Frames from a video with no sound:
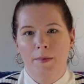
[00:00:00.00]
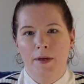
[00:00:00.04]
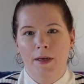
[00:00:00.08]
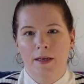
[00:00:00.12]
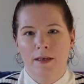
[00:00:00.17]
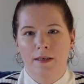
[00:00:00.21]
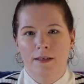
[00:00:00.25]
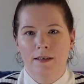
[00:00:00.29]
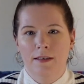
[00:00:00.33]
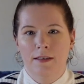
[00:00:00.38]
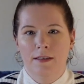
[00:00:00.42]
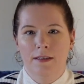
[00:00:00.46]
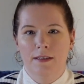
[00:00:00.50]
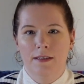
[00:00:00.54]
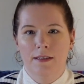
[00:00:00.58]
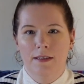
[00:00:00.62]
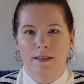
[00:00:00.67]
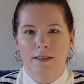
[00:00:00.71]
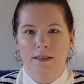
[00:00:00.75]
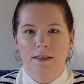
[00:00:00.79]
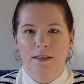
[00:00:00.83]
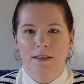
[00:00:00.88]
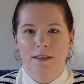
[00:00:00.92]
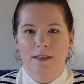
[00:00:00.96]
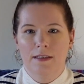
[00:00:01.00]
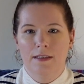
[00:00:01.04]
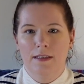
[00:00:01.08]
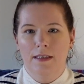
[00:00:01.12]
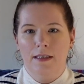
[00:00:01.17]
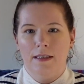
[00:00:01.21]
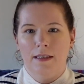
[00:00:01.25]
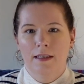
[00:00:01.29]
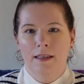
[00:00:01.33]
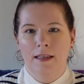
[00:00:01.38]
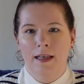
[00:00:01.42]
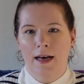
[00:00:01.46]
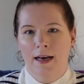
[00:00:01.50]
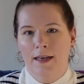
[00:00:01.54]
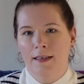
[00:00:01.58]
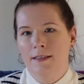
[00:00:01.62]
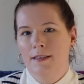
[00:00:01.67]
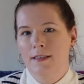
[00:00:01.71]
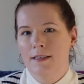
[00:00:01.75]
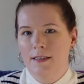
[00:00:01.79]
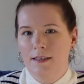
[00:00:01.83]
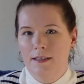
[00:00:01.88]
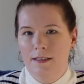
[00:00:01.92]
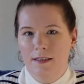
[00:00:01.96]
mean,
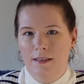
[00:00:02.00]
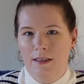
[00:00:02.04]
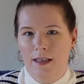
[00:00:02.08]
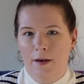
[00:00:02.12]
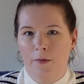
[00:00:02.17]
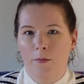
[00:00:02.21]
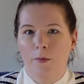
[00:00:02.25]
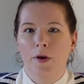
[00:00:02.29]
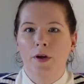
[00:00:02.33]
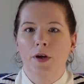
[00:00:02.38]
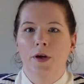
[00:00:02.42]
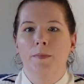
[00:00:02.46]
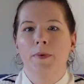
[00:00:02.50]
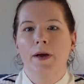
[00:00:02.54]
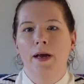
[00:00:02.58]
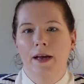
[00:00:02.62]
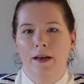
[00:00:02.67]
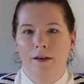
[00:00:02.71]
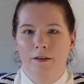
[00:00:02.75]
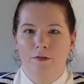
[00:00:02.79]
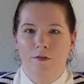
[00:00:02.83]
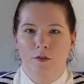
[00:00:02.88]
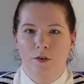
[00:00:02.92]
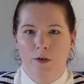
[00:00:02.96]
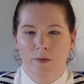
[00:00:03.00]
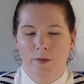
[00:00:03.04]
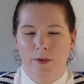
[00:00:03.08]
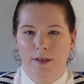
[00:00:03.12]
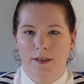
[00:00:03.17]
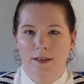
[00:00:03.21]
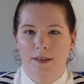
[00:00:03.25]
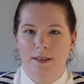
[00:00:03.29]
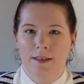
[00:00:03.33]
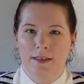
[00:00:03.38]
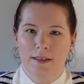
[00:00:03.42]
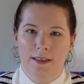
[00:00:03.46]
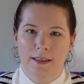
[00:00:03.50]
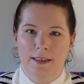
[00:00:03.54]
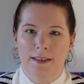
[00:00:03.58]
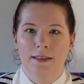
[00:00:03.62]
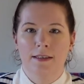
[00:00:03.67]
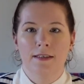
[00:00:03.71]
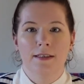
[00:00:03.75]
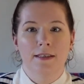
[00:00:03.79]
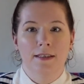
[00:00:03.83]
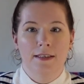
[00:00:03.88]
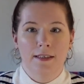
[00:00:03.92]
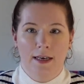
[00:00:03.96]
that's like what you're paying for with this is
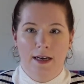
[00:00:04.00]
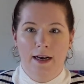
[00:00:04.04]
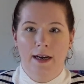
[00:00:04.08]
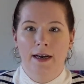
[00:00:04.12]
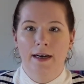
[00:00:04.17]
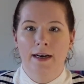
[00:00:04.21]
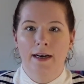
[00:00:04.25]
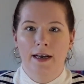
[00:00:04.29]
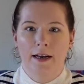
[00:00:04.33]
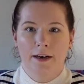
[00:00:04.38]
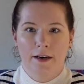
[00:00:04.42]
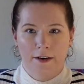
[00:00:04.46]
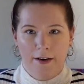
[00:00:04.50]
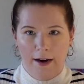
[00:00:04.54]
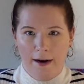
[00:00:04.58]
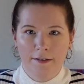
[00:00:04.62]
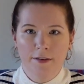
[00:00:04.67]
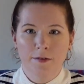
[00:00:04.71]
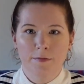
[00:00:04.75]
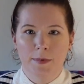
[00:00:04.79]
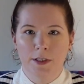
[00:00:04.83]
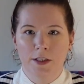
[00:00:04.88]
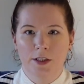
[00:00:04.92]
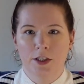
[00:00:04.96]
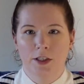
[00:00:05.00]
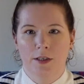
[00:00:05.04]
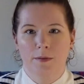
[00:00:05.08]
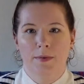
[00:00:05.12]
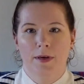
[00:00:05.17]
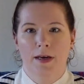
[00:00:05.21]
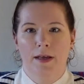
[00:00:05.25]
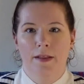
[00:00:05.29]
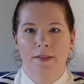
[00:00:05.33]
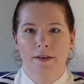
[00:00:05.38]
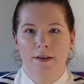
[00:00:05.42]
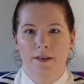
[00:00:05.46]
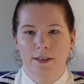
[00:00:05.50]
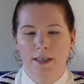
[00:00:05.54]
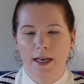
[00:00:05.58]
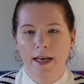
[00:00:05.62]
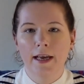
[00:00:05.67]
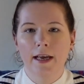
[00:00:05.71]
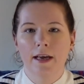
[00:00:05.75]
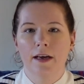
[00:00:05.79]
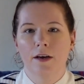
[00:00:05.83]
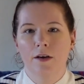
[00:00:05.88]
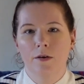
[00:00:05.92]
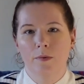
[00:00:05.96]
design and craftsmanship, and they're
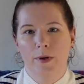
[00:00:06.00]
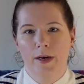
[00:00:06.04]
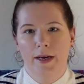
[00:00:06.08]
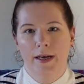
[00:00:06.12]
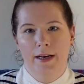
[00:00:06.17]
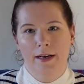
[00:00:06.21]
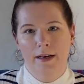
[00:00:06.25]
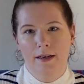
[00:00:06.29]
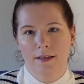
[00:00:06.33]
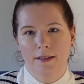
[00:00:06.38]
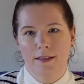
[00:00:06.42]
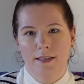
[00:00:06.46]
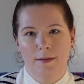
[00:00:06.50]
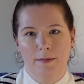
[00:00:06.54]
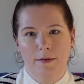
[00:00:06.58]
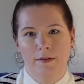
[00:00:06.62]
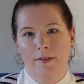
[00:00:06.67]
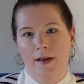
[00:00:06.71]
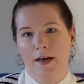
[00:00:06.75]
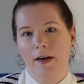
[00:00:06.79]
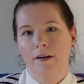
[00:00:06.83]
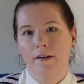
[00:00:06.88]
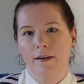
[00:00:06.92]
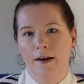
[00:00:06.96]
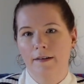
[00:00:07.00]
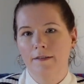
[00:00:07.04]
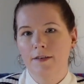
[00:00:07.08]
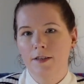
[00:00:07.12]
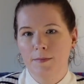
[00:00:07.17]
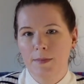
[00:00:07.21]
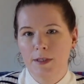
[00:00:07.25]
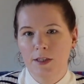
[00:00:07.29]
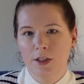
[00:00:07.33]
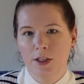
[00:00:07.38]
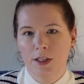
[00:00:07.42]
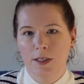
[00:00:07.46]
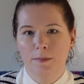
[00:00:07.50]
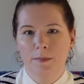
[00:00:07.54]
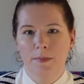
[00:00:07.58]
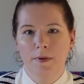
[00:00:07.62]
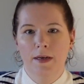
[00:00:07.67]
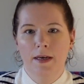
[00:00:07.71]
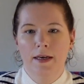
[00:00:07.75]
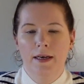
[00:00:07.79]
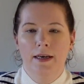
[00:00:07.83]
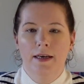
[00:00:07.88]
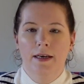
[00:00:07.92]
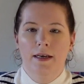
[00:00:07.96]
taking away some of that craftsmanship.
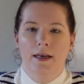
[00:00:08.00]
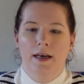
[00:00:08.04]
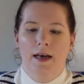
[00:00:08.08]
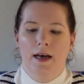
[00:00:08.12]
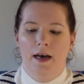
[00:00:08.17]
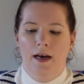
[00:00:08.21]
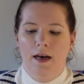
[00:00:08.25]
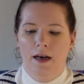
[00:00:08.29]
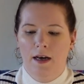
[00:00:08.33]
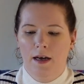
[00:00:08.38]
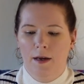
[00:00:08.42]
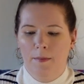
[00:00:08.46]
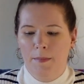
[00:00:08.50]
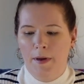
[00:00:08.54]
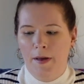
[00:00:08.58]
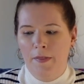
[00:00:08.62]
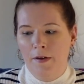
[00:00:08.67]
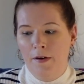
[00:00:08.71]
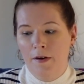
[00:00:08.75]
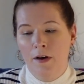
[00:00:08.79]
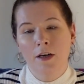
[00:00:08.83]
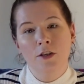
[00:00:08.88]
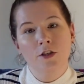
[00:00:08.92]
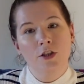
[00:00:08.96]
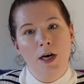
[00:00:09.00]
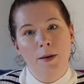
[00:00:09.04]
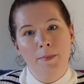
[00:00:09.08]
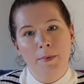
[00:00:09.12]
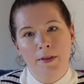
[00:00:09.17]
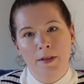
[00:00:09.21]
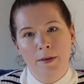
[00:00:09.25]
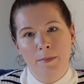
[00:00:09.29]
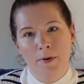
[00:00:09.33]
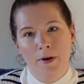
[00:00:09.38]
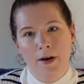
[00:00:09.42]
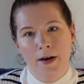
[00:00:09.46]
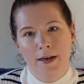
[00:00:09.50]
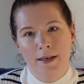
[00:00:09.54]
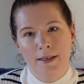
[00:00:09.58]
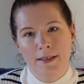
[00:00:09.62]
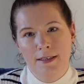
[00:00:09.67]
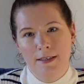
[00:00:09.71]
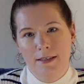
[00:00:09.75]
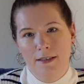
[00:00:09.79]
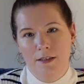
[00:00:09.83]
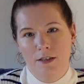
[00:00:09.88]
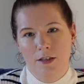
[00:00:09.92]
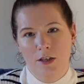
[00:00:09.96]
And they're not dropping the
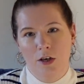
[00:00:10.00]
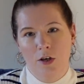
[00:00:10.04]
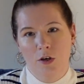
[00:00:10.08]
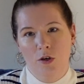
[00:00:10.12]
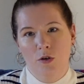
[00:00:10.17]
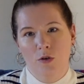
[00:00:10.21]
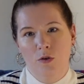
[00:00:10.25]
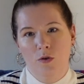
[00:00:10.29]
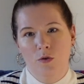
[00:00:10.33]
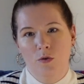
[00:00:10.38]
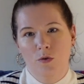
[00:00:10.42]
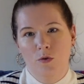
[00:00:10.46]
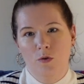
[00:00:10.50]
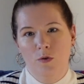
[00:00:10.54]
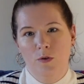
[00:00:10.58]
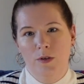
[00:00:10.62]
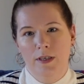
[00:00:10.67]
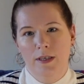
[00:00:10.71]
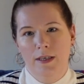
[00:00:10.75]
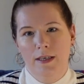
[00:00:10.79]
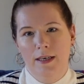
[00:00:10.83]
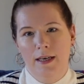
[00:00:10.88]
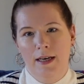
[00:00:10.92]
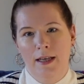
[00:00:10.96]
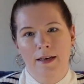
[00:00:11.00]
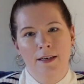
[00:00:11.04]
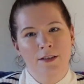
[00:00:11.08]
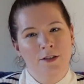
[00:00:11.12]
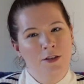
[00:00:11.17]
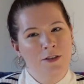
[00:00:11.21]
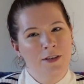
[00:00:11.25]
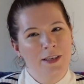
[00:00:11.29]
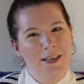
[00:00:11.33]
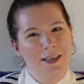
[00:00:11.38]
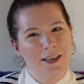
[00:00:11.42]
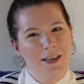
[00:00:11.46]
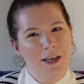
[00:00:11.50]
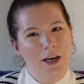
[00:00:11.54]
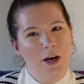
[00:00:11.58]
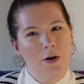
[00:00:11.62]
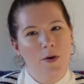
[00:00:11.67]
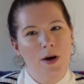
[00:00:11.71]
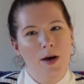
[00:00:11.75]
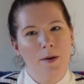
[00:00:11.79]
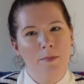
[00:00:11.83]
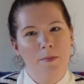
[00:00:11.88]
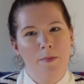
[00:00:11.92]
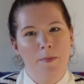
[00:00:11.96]
price. So, and it's only going to go
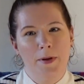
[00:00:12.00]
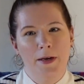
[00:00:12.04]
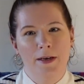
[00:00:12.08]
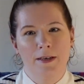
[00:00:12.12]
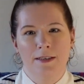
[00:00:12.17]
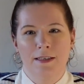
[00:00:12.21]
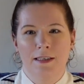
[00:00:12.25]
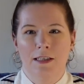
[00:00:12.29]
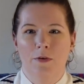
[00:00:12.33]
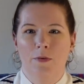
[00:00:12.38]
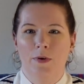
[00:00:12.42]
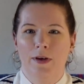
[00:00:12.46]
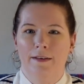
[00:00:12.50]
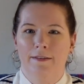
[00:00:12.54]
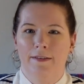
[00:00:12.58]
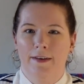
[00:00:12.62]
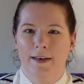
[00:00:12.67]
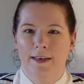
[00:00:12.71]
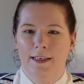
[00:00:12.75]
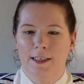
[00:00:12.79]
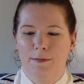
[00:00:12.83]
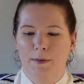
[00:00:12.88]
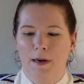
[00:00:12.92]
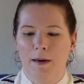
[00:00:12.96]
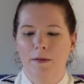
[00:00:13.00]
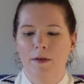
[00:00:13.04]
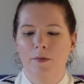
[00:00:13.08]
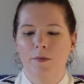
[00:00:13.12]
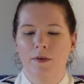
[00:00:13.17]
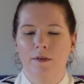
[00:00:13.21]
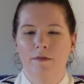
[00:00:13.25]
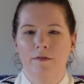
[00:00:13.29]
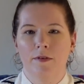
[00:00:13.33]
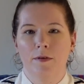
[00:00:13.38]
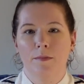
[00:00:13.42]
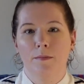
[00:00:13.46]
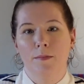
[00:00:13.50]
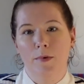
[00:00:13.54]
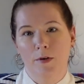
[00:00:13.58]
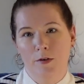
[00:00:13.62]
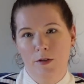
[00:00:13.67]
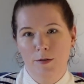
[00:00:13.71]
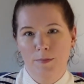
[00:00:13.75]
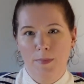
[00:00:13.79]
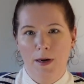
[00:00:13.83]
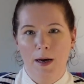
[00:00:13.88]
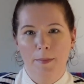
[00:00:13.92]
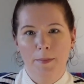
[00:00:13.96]
up because Loewe is probably one of the
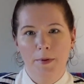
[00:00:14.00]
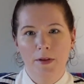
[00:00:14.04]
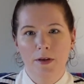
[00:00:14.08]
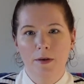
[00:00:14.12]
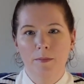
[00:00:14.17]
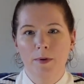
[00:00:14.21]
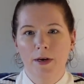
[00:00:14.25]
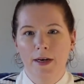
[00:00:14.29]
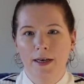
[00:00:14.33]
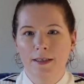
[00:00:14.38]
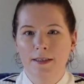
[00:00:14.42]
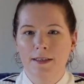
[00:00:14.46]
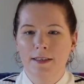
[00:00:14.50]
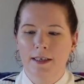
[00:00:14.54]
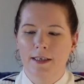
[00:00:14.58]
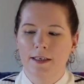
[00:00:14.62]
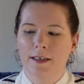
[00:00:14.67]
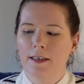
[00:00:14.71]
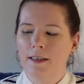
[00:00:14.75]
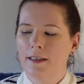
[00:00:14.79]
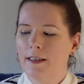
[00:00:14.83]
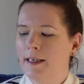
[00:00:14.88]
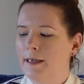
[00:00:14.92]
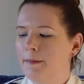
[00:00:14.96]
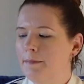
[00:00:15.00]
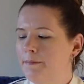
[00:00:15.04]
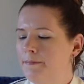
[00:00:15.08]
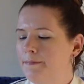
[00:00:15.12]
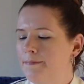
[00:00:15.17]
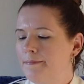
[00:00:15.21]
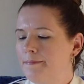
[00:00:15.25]
most popular brands currently.